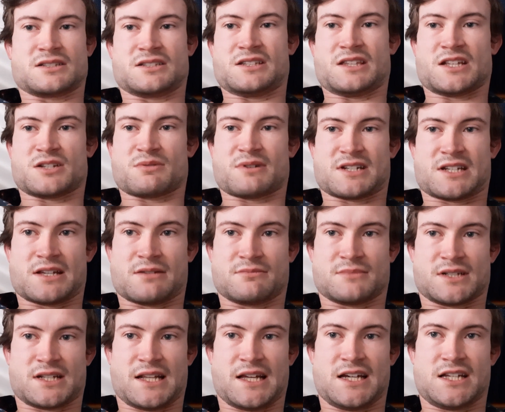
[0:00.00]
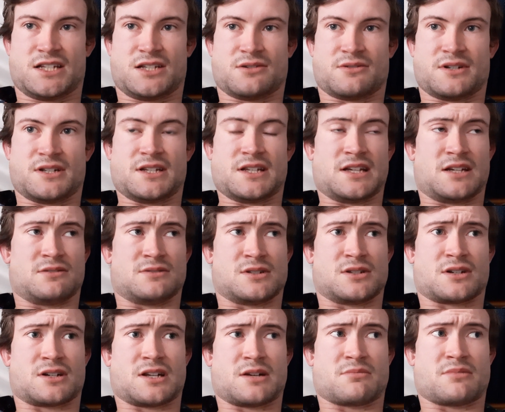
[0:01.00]
that's why Tim Slade joined. He was
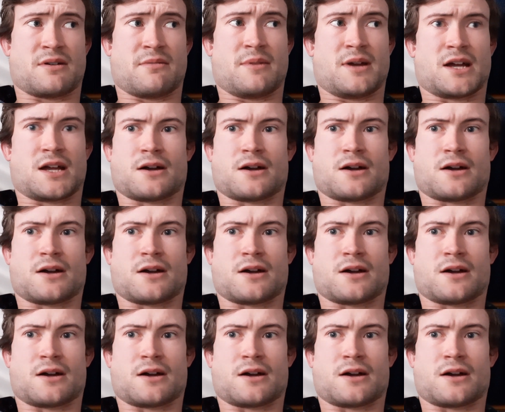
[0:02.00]
looking at Premier